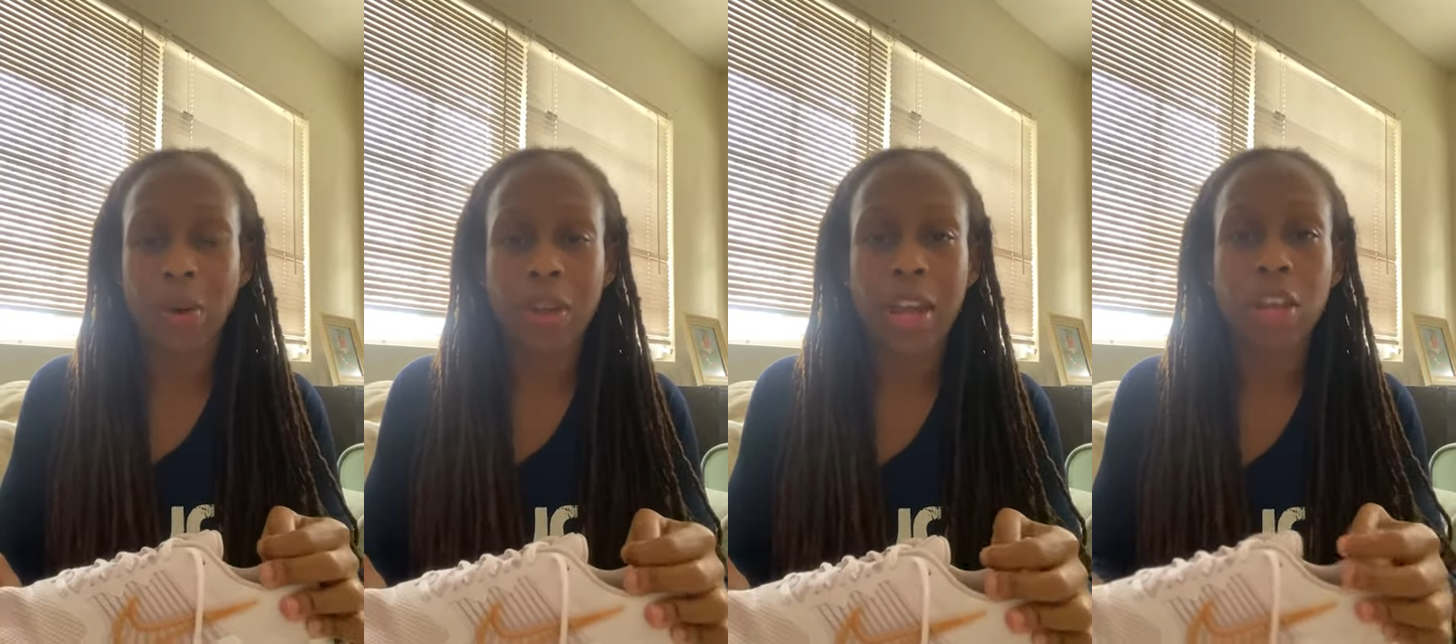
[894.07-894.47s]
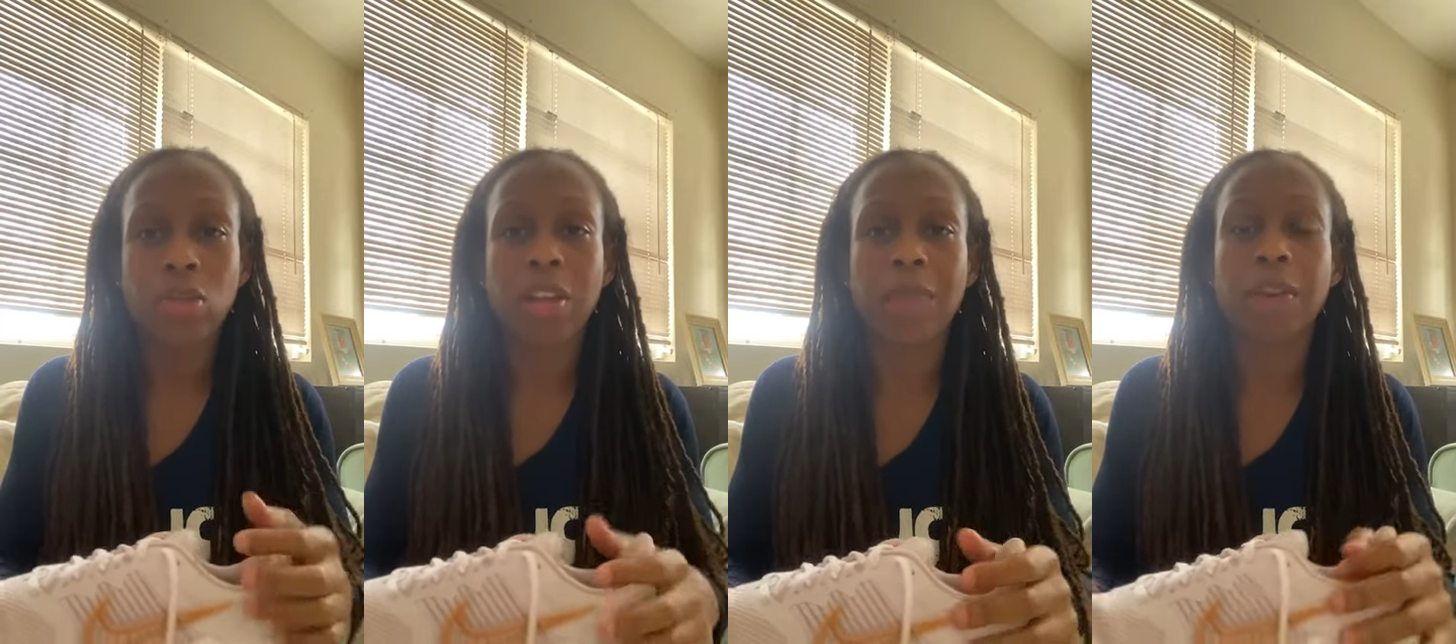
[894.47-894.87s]
Okay,
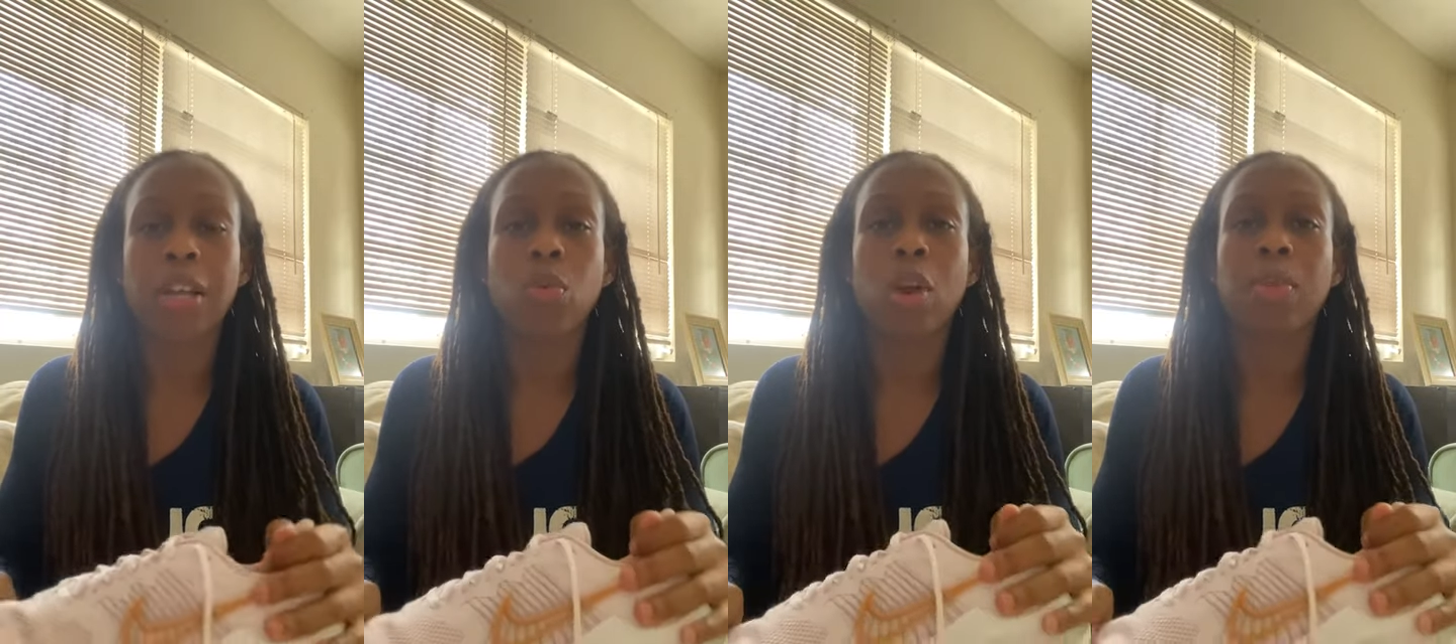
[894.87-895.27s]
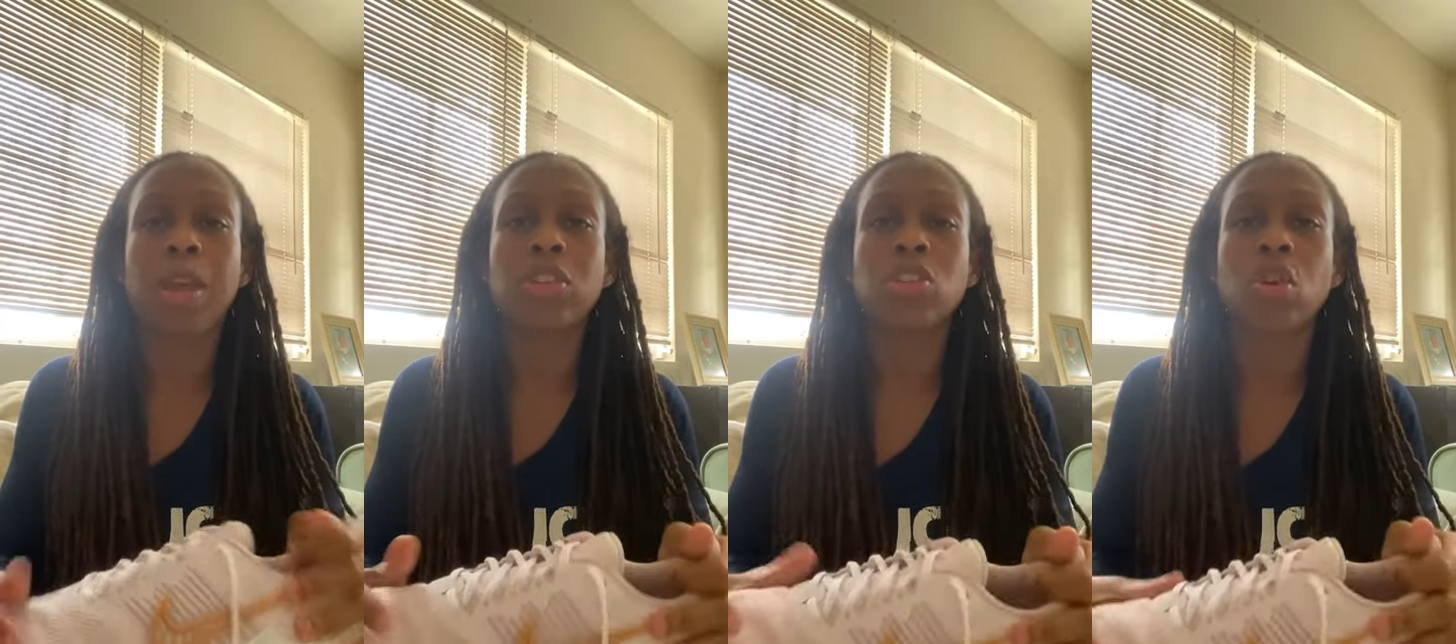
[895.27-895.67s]
you definitely want to
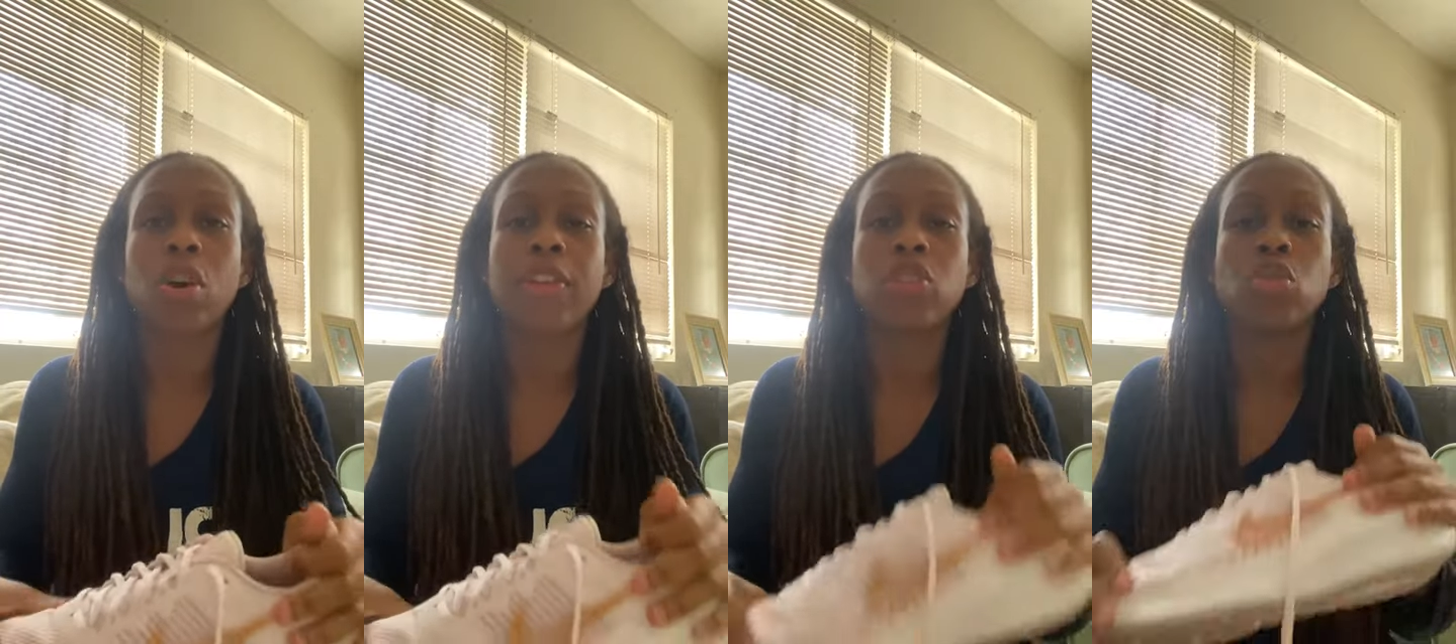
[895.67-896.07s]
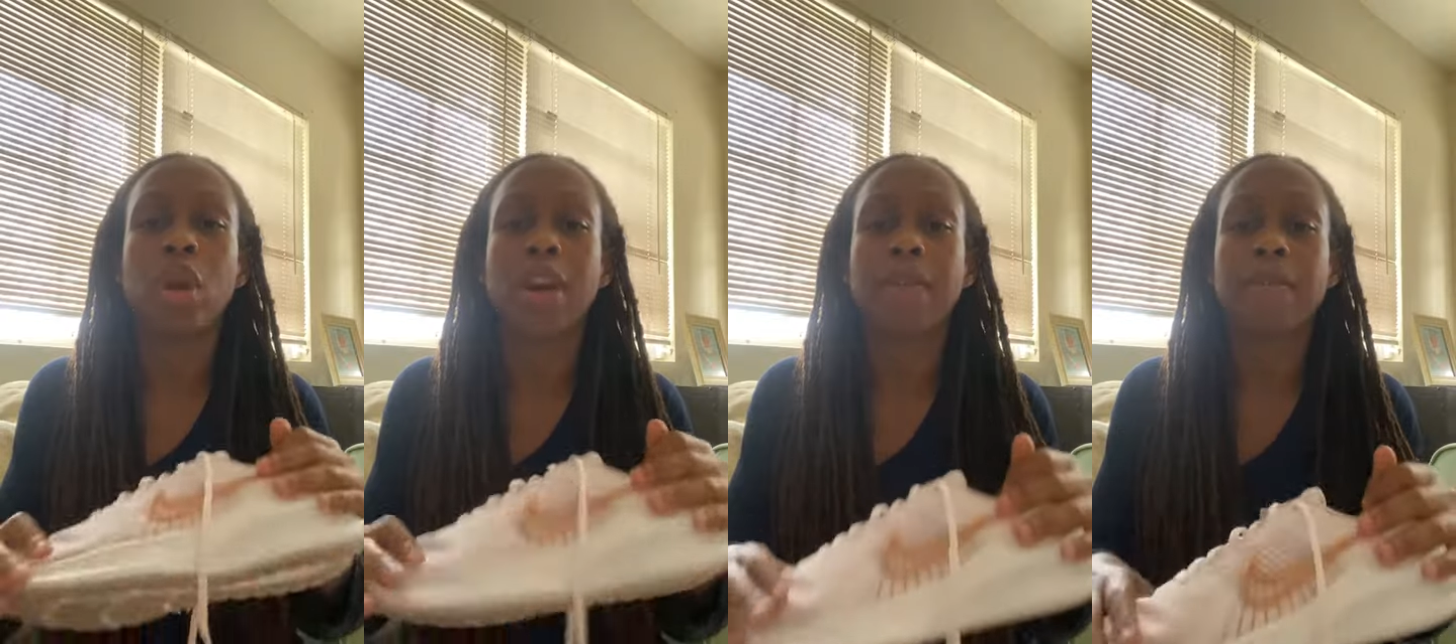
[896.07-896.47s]
make sure that you
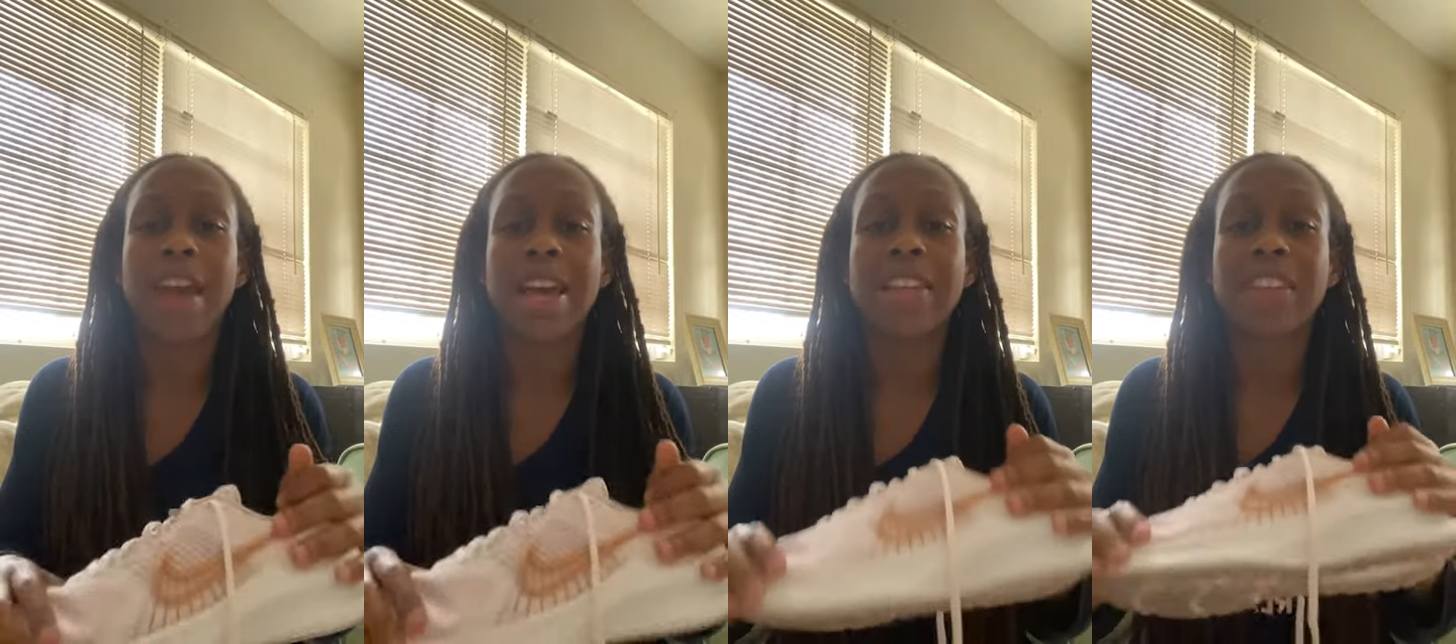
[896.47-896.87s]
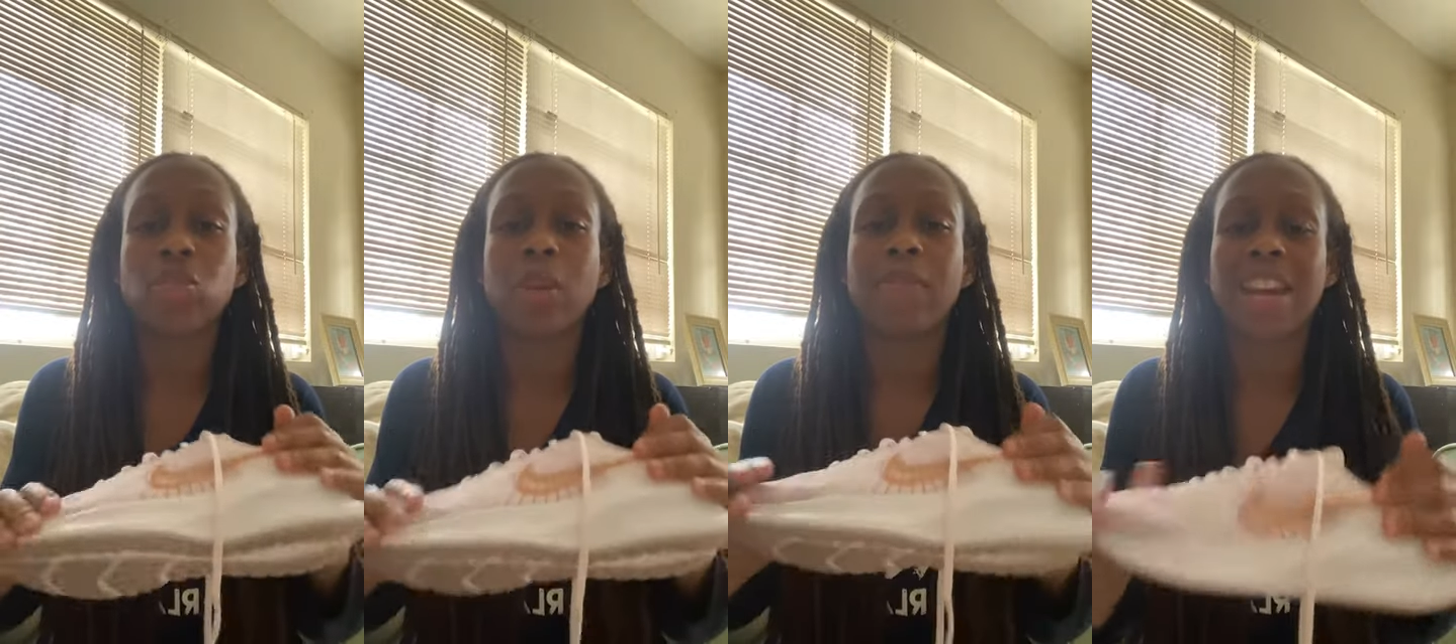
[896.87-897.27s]

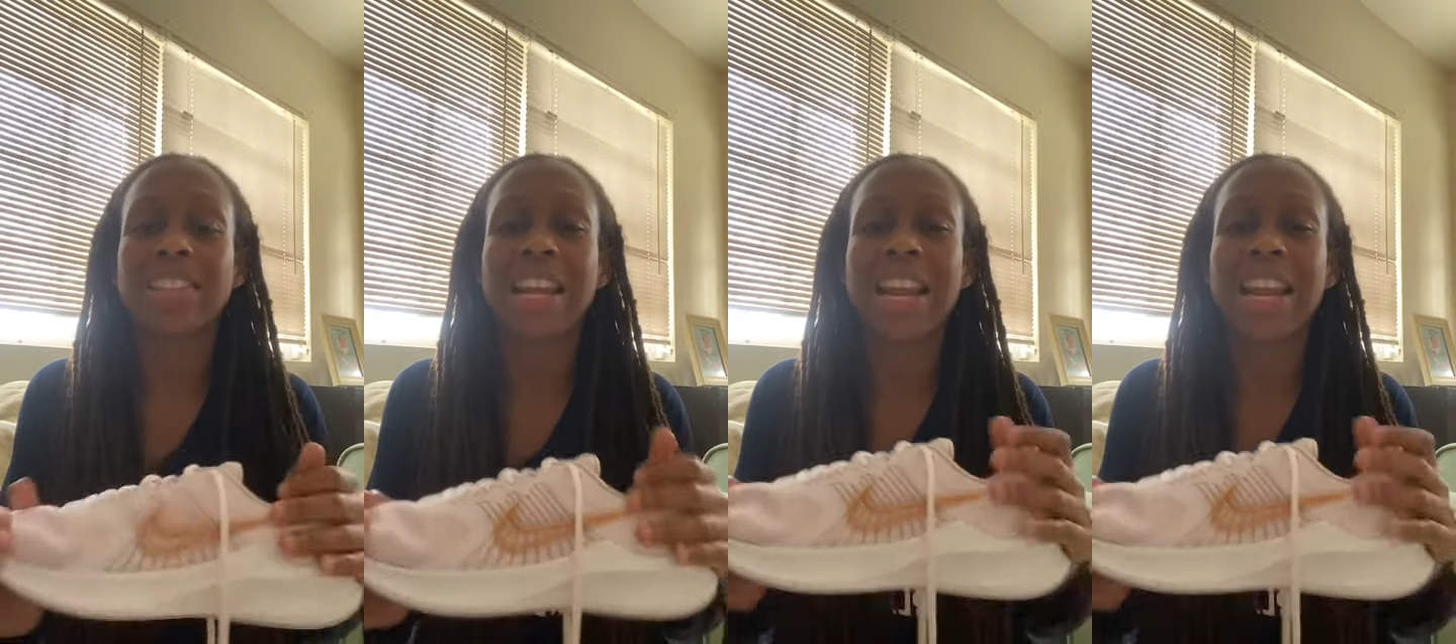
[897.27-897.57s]
invest